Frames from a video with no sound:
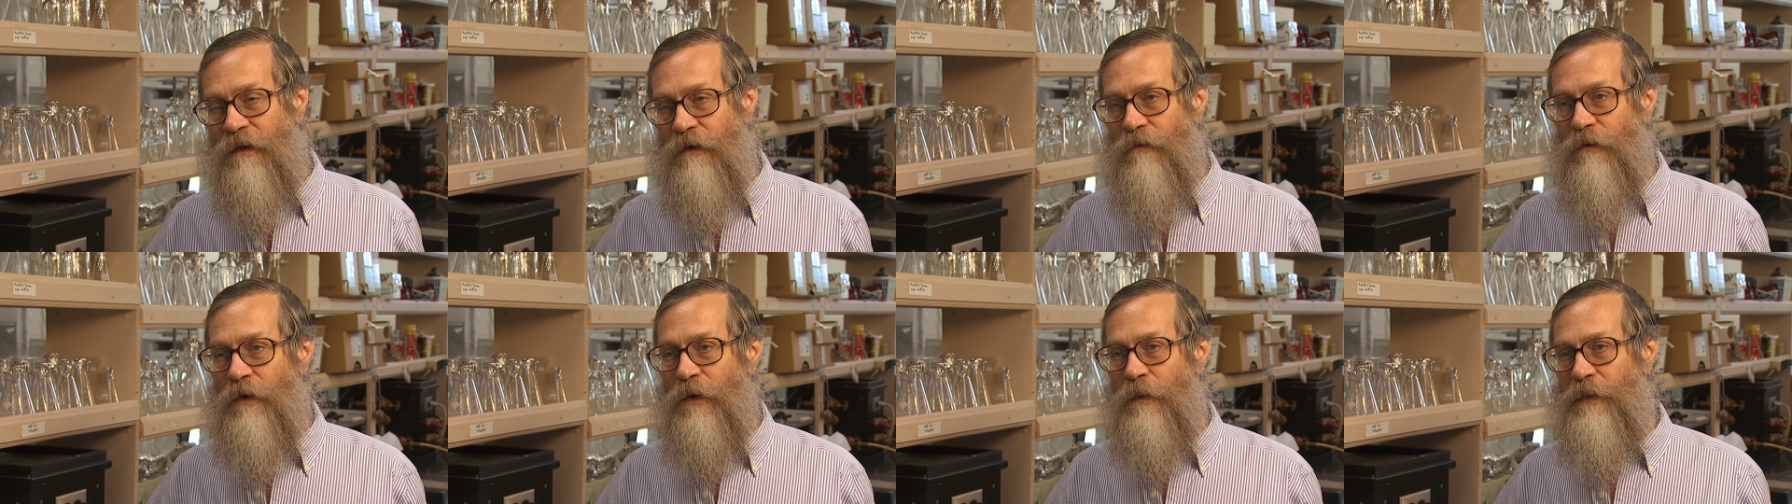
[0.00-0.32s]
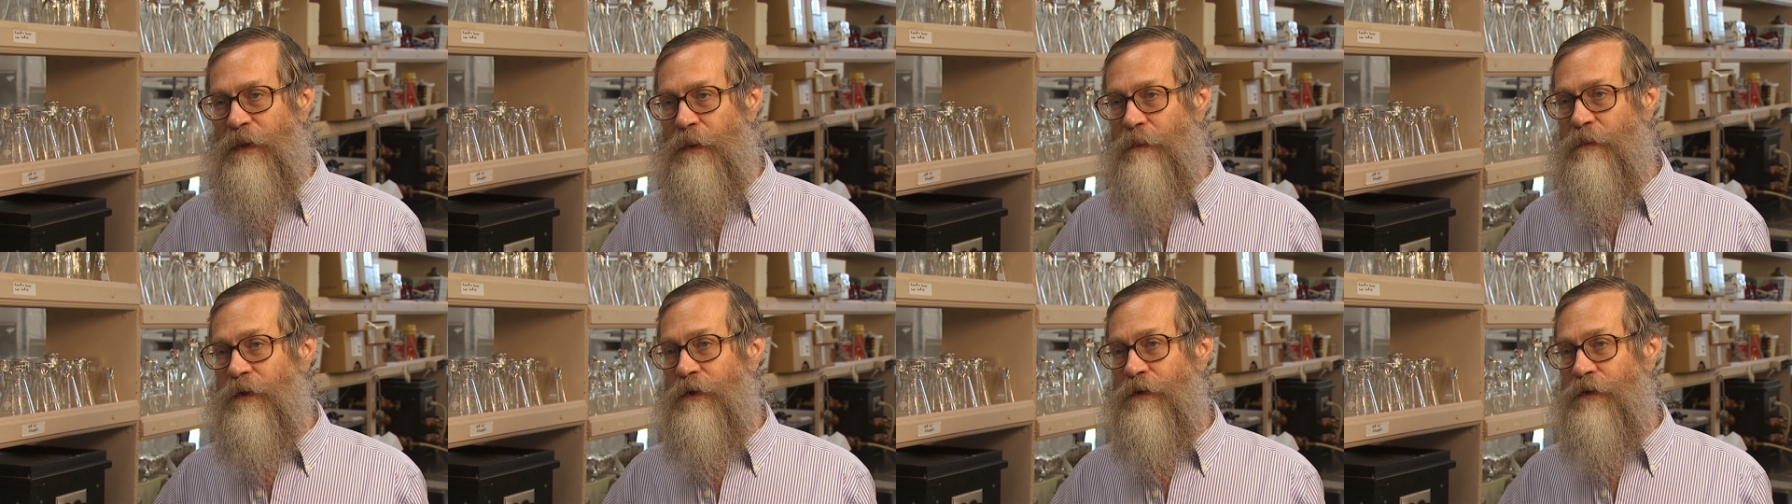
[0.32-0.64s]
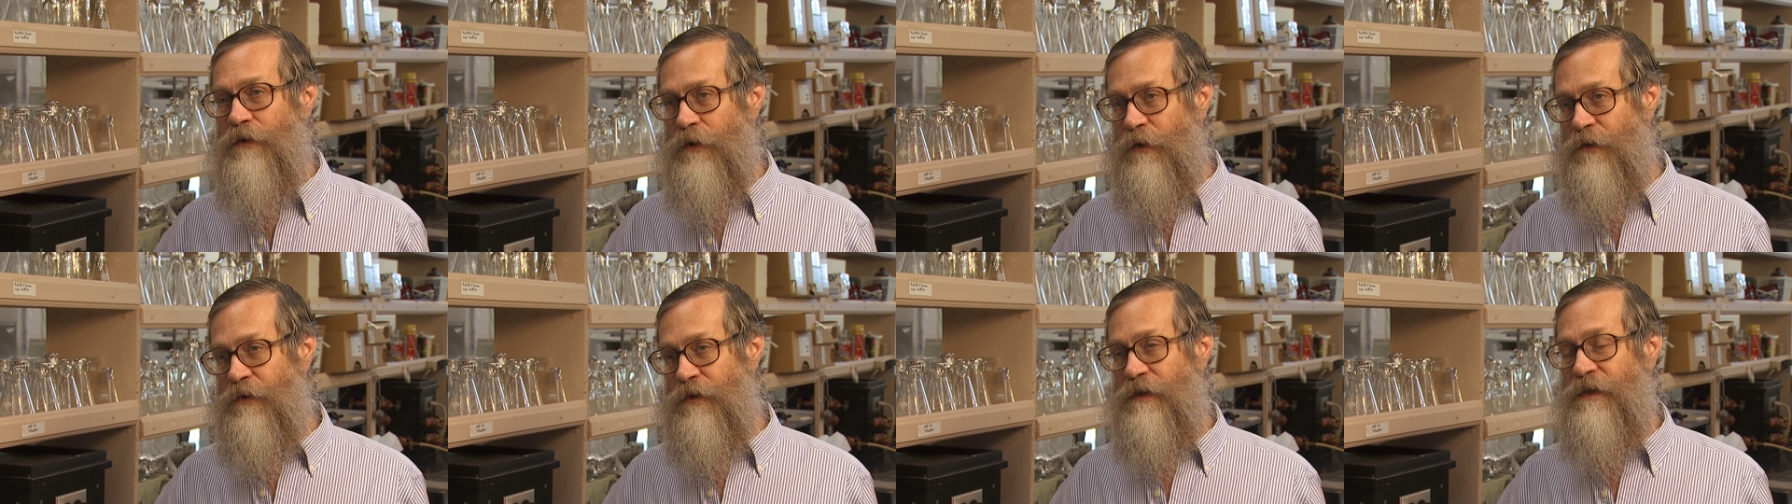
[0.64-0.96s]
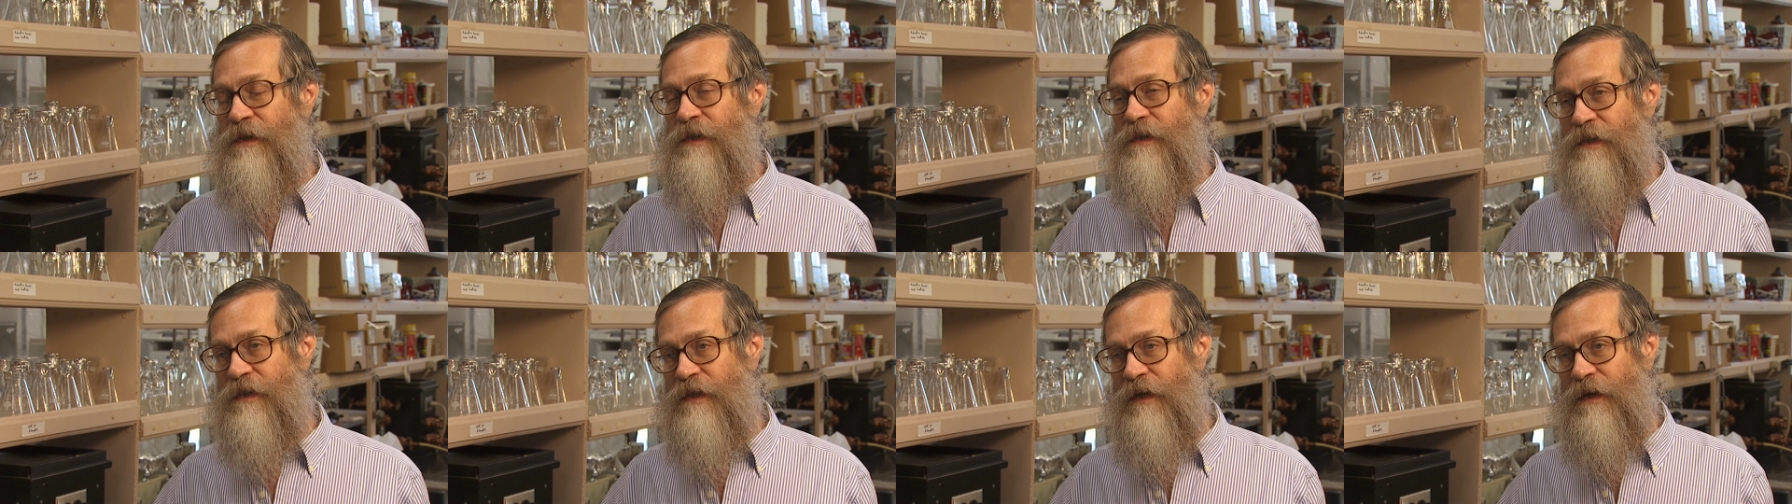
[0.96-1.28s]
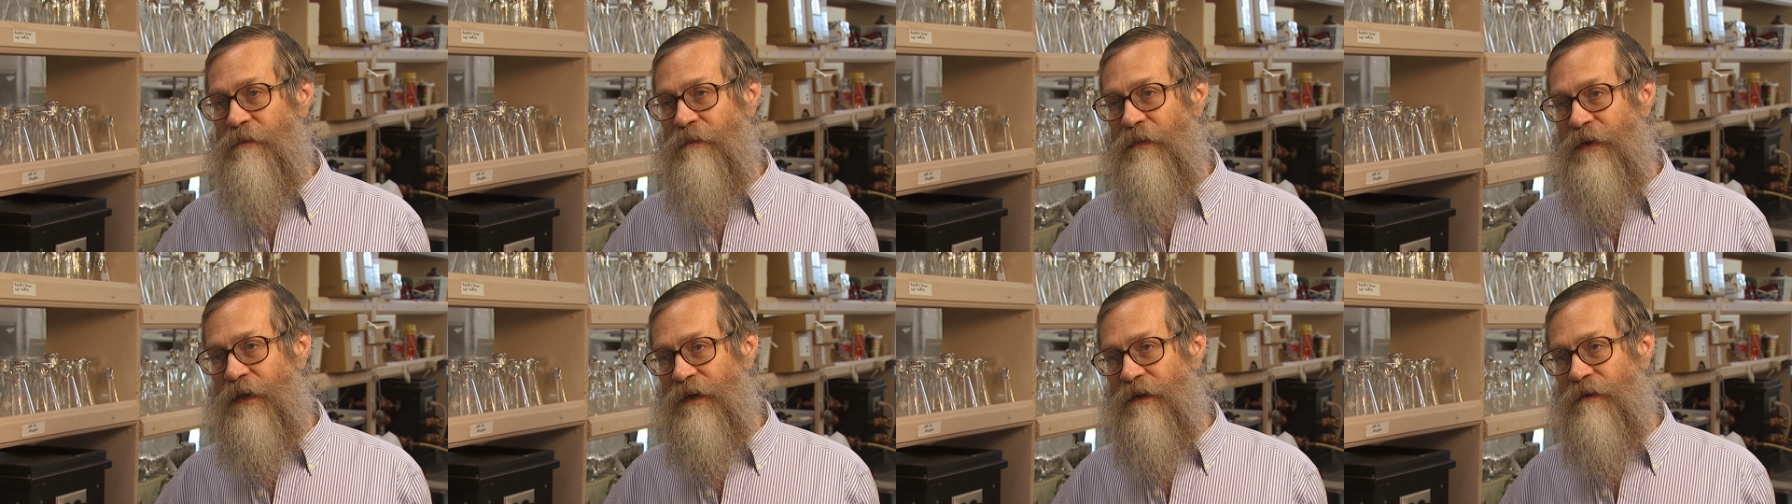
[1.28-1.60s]
we'll be producing
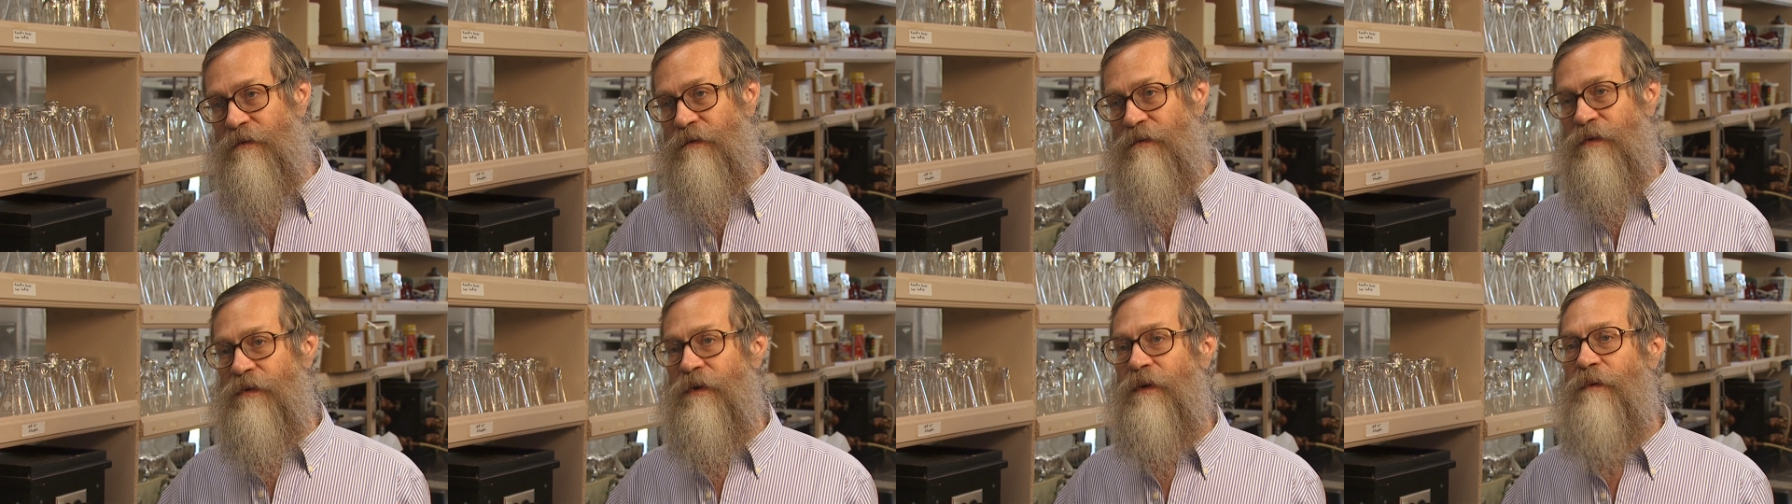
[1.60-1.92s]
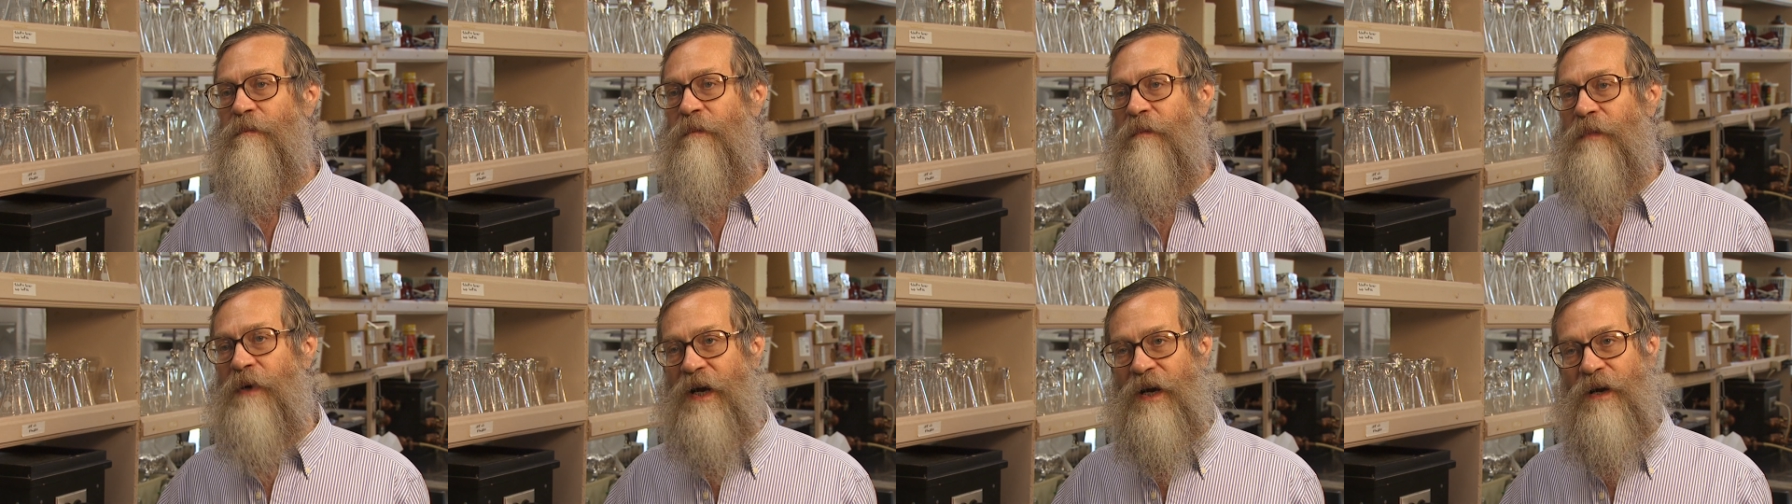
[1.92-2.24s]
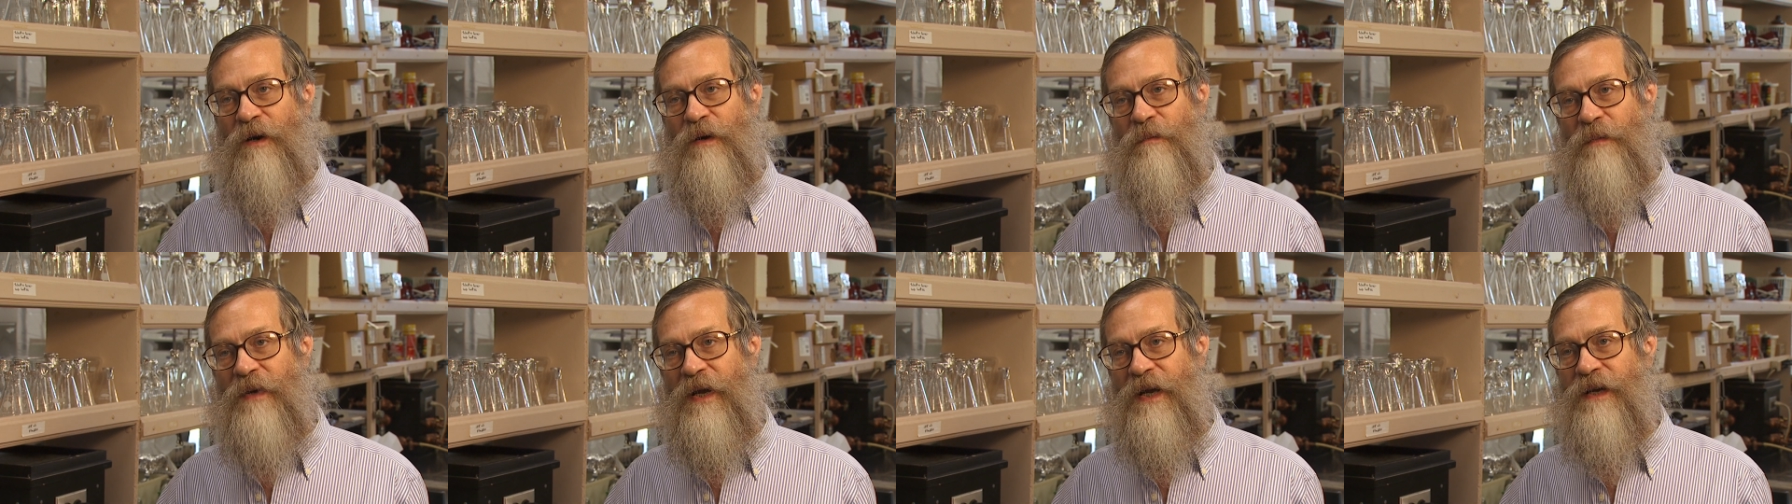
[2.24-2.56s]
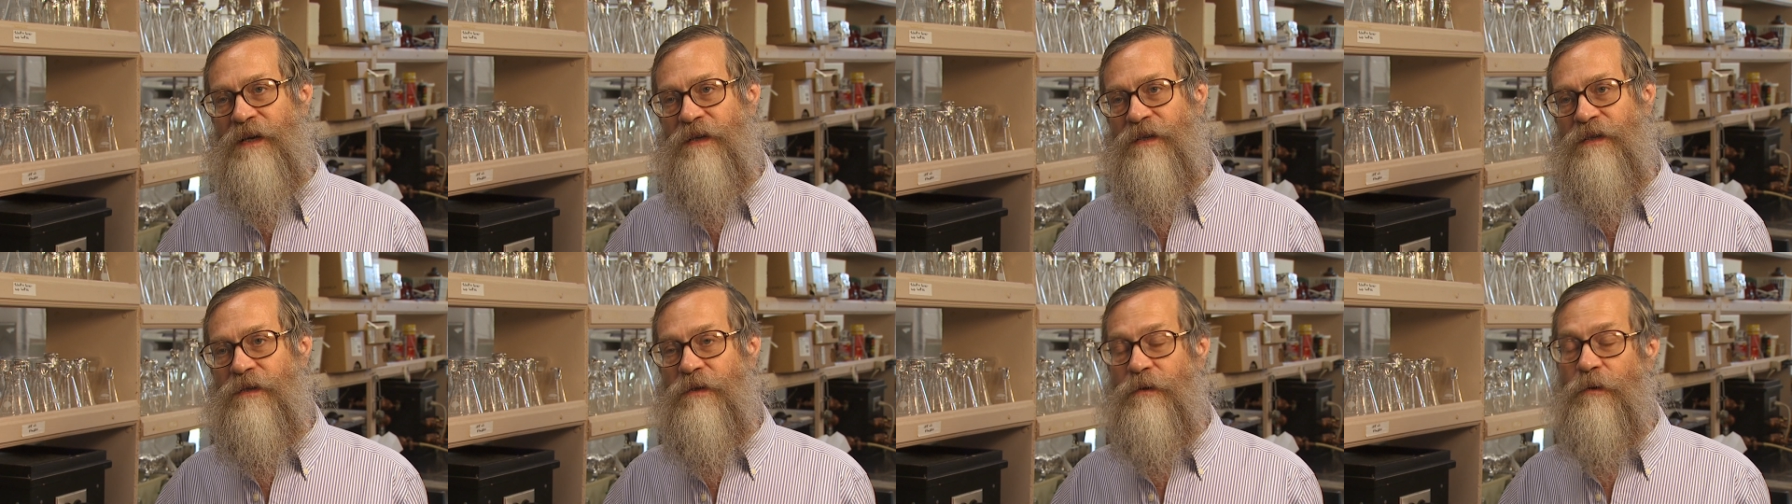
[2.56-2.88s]
something from biomass